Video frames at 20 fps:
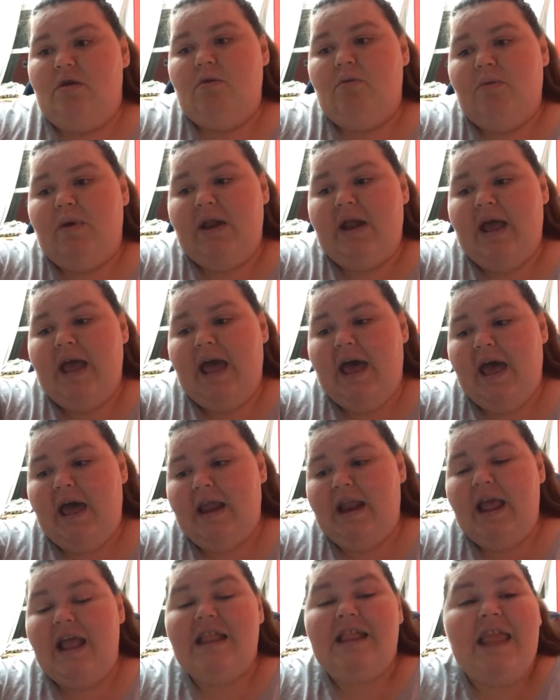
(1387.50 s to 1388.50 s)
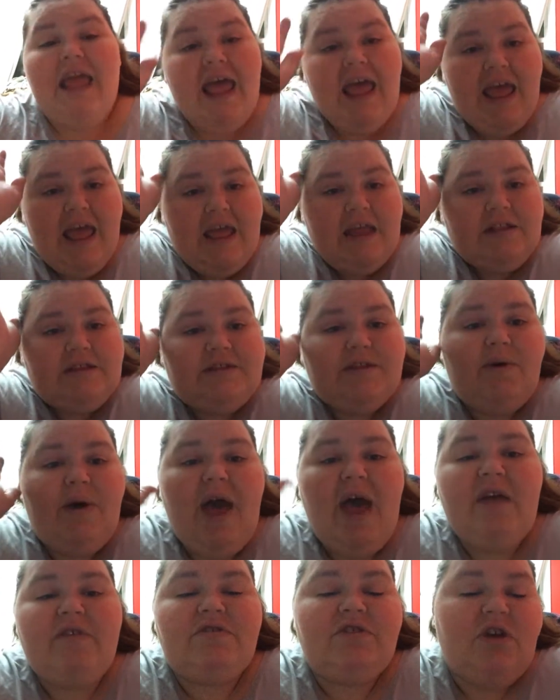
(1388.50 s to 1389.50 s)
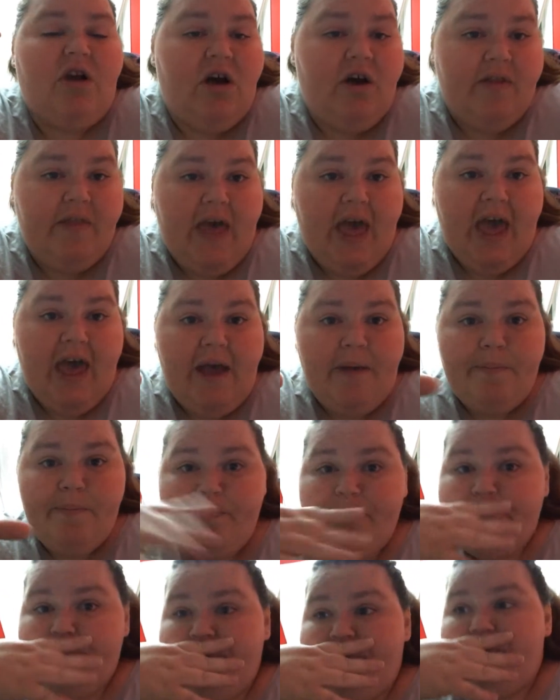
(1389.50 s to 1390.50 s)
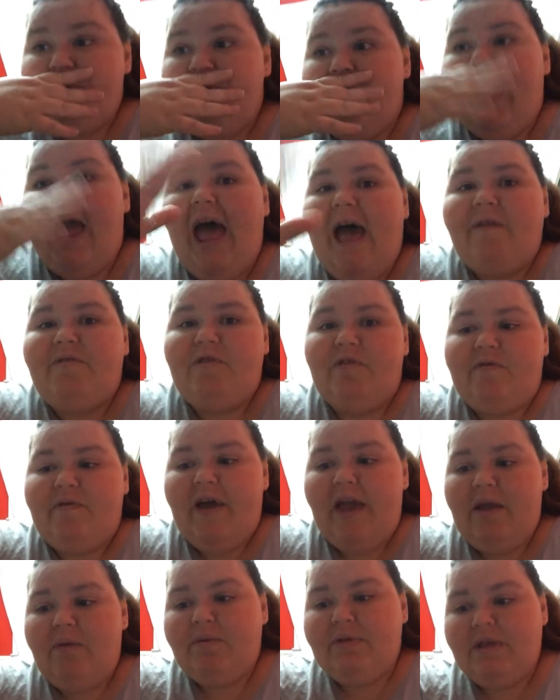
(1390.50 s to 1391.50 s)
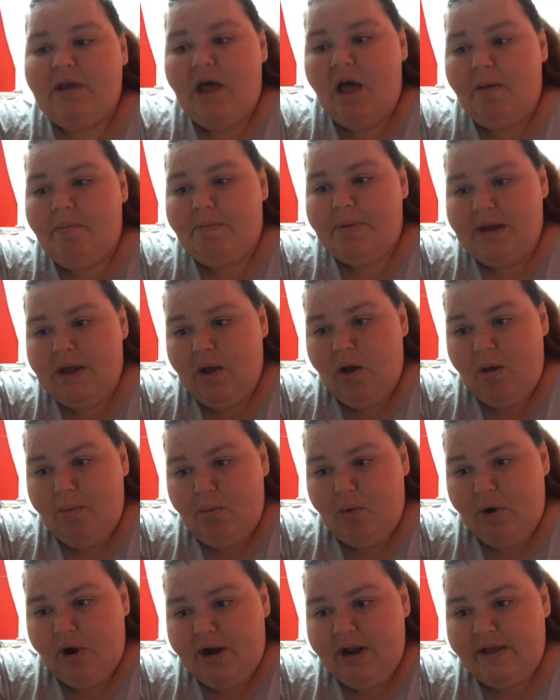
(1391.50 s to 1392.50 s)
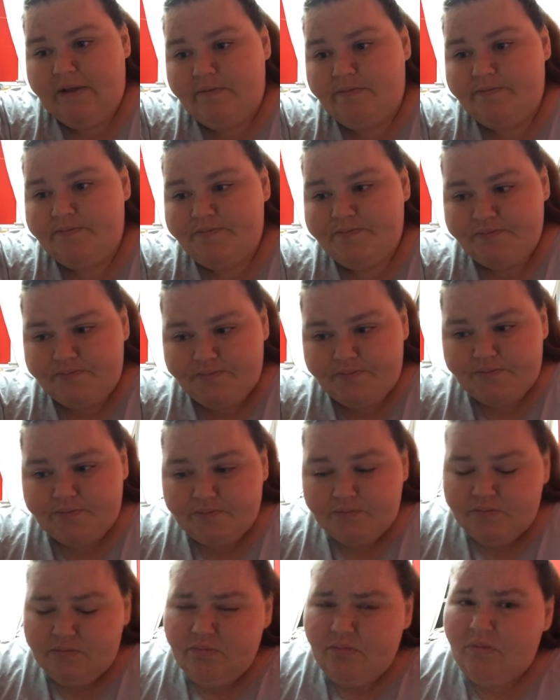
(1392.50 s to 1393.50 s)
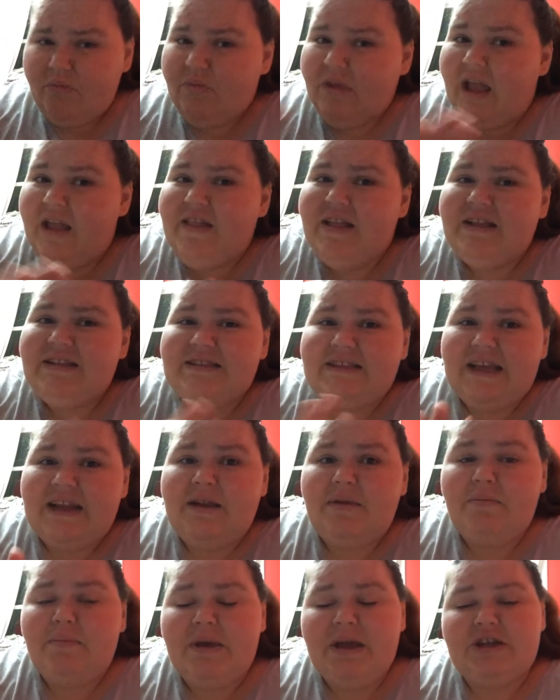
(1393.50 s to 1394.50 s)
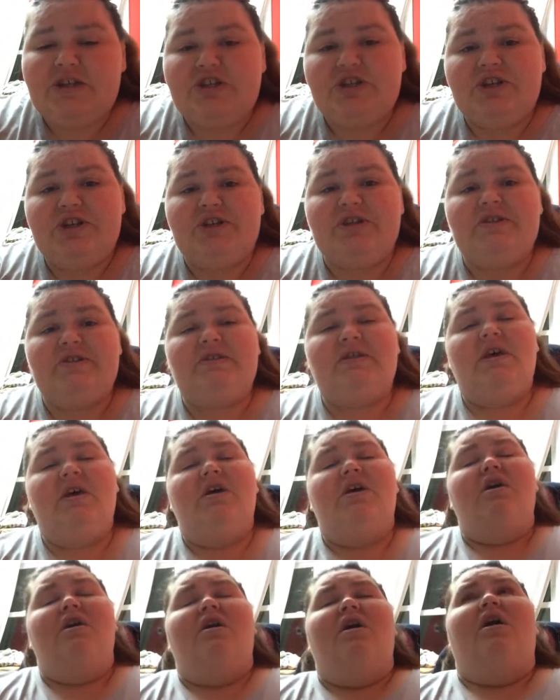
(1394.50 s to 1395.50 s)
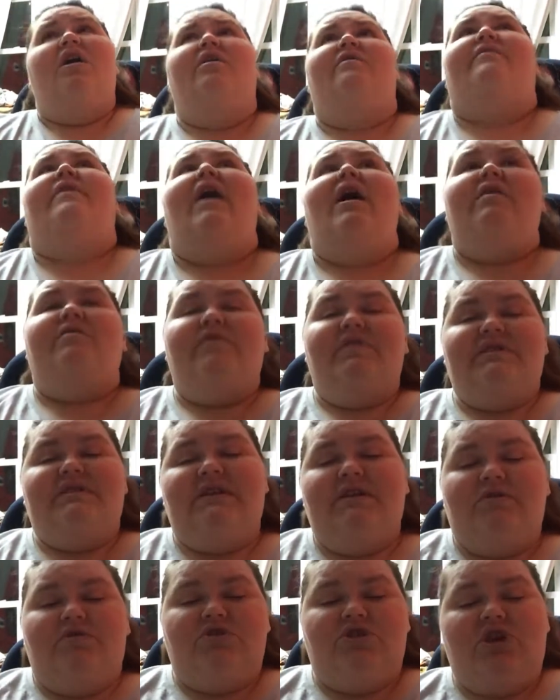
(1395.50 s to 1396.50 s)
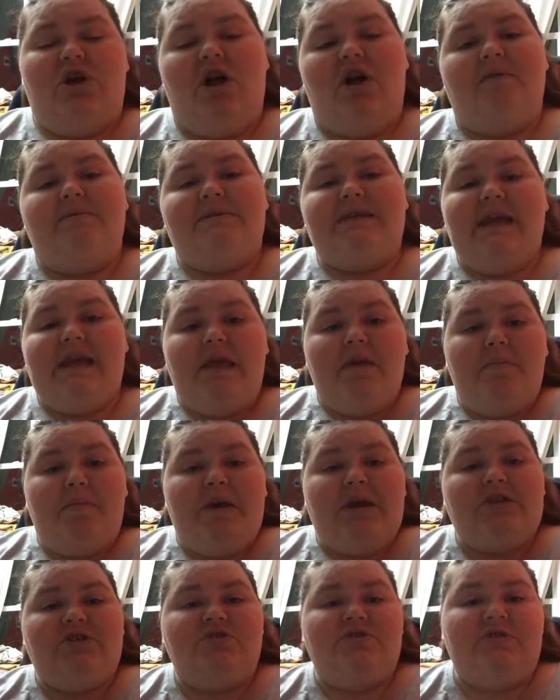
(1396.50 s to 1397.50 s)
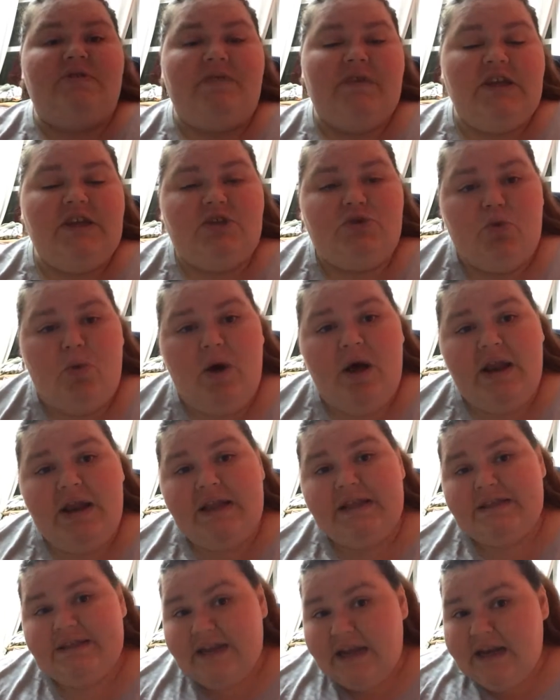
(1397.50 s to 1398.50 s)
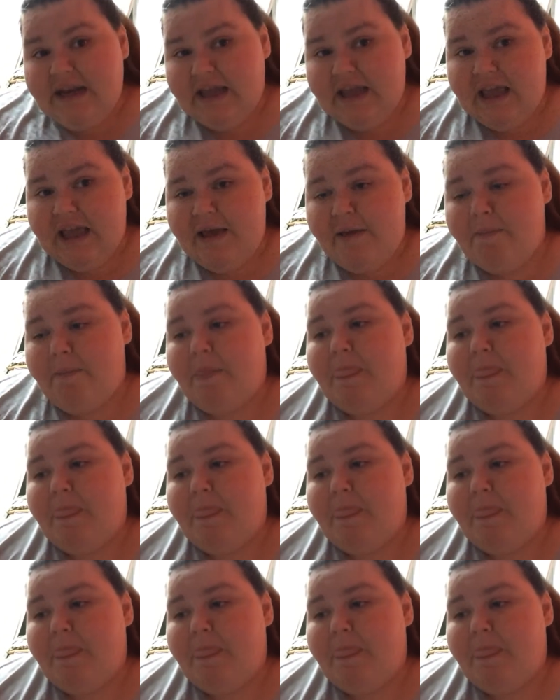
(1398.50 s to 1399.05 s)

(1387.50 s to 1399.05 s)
what I had. And then, so after all that, after fighting with the company all morning, and then sending pictures of every single charm, taking pictures of each one and sending it,